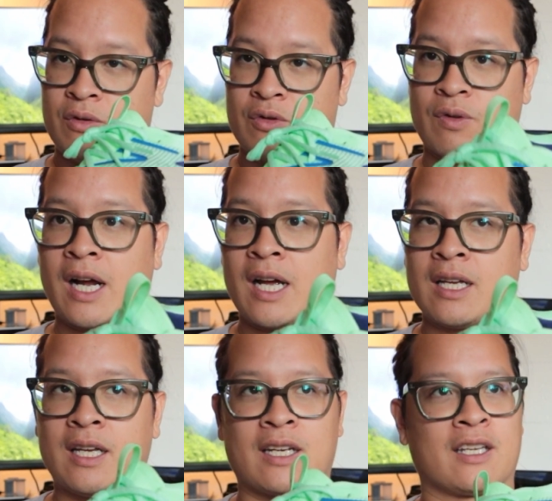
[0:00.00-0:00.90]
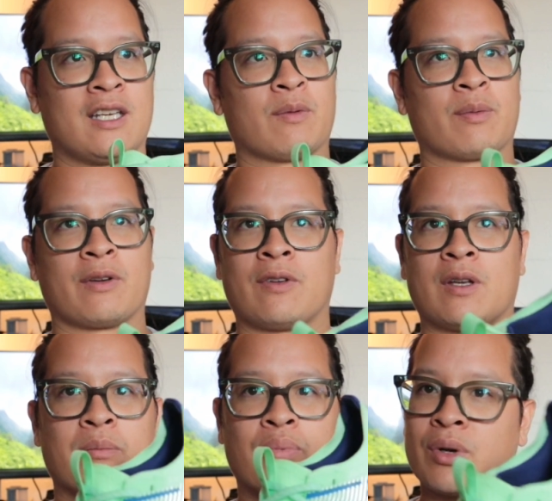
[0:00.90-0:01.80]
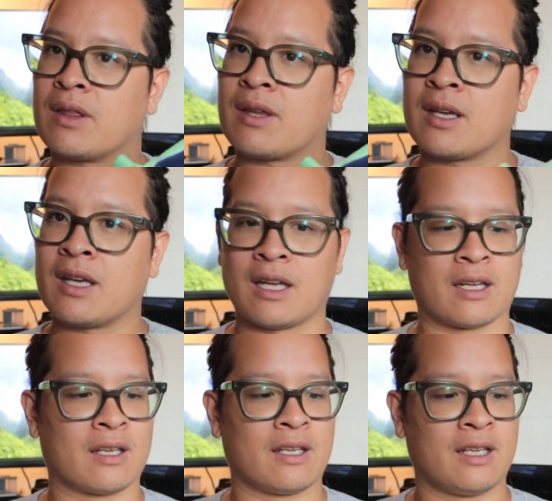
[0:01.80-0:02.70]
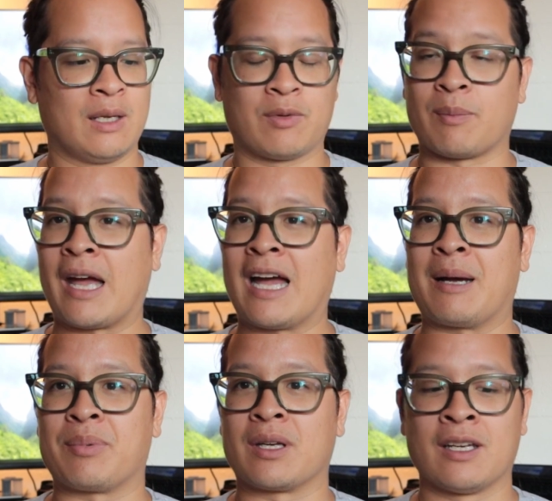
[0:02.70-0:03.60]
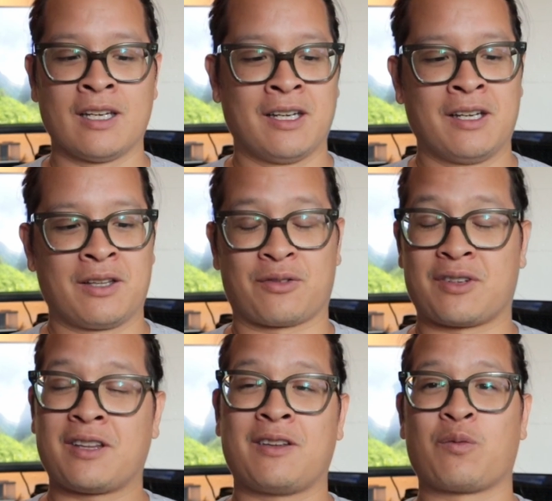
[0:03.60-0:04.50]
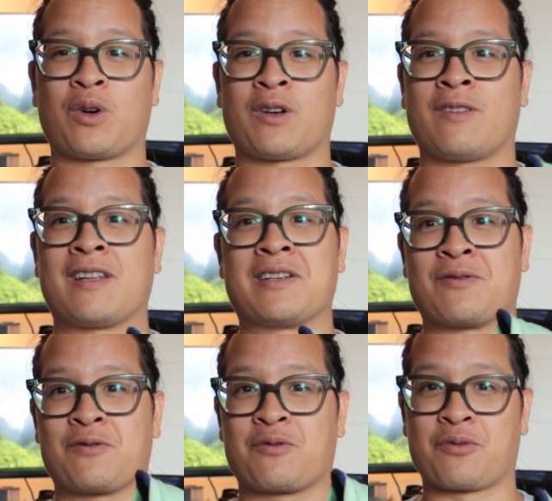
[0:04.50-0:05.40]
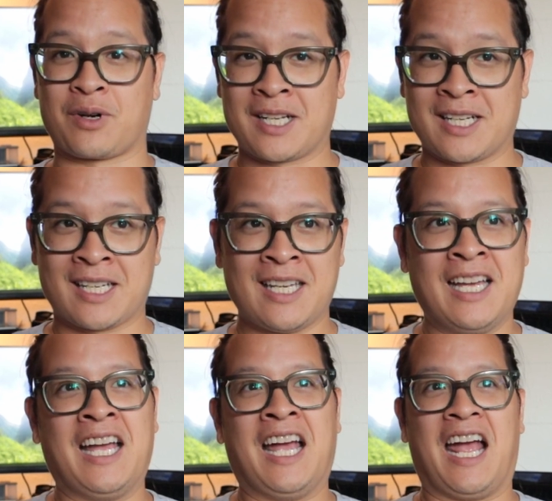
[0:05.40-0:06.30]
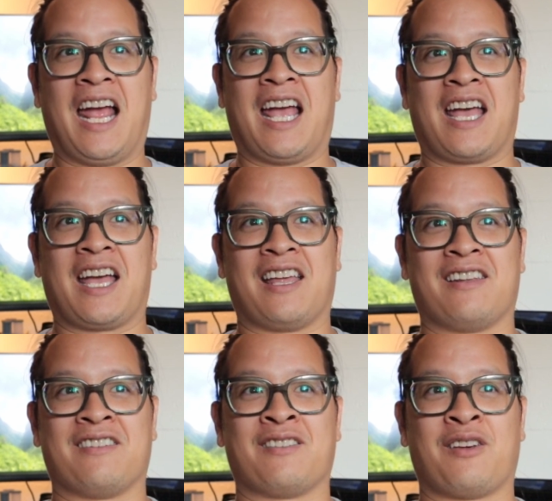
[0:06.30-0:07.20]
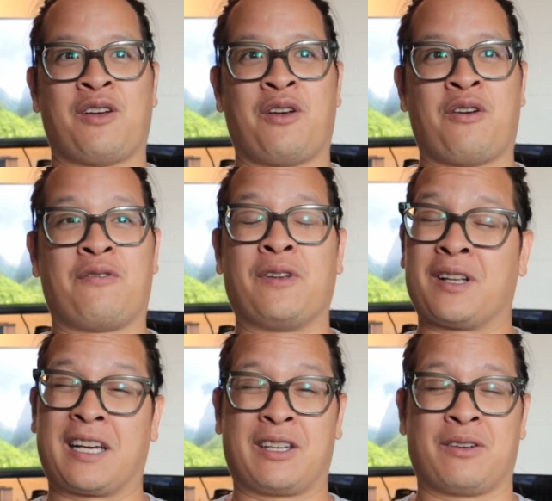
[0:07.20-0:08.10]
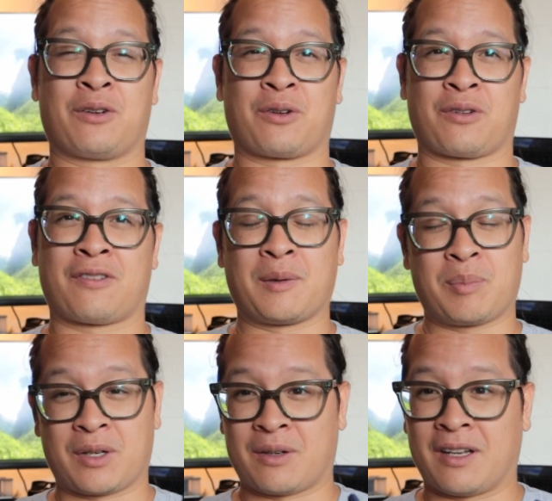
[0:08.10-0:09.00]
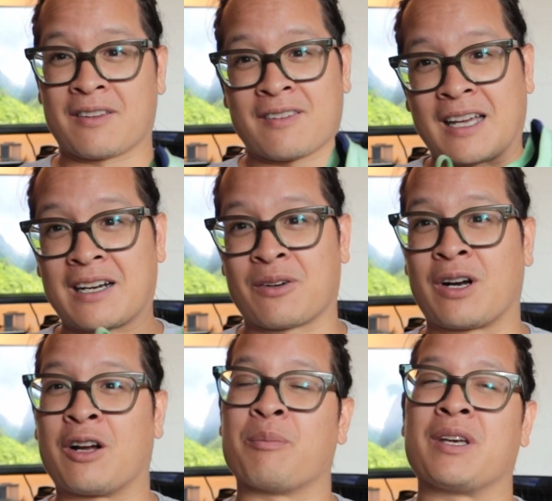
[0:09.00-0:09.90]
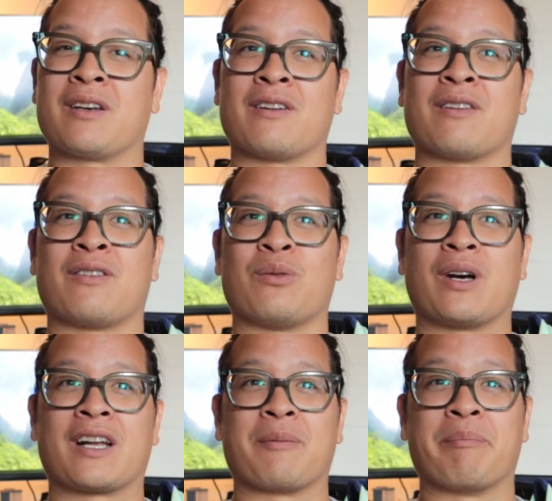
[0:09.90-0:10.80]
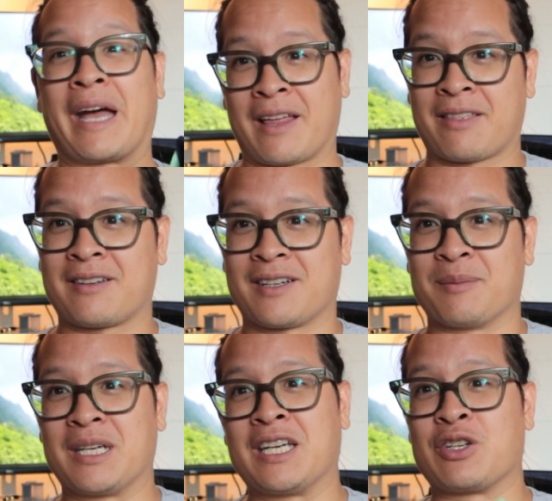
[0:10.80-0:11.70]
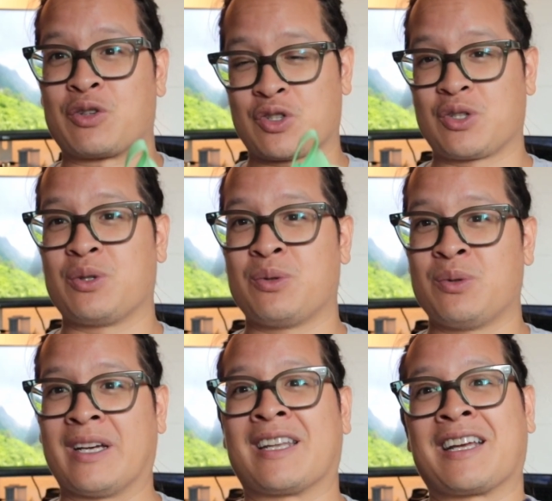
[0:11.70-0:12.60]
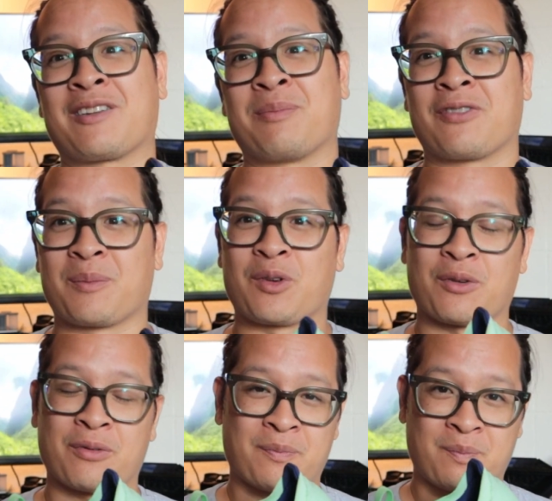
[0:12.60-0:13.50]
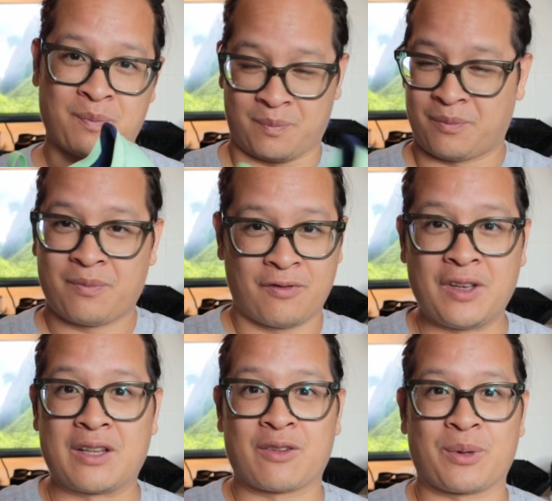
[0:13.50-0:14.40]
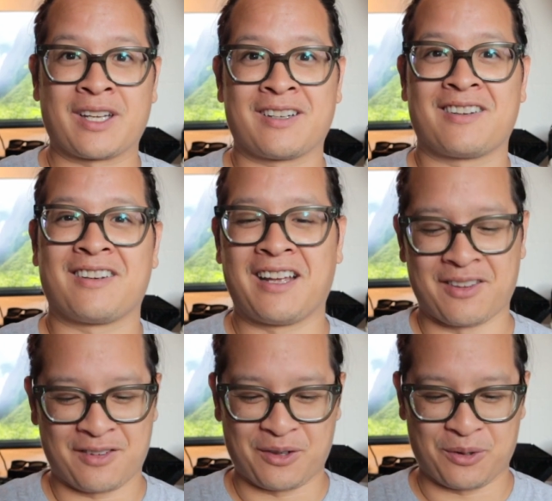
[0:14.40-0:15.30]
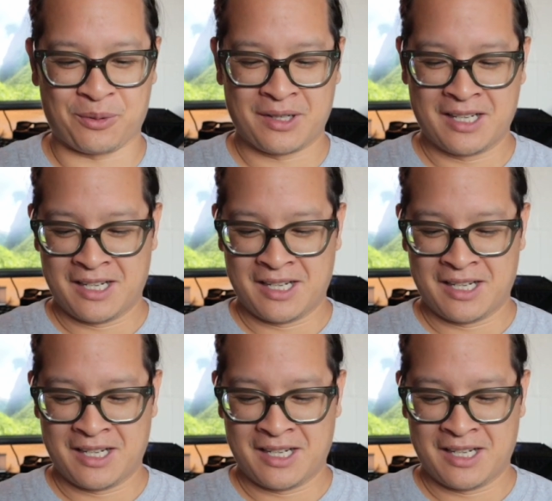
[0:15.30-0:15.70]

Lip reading: dry, and it keeps my feet breathing, and it keeps them happy. There's nothing worse than running and feel like you're slipping and sliding around because you got a bathtub in your shoe, and that's from your feet sweat. And so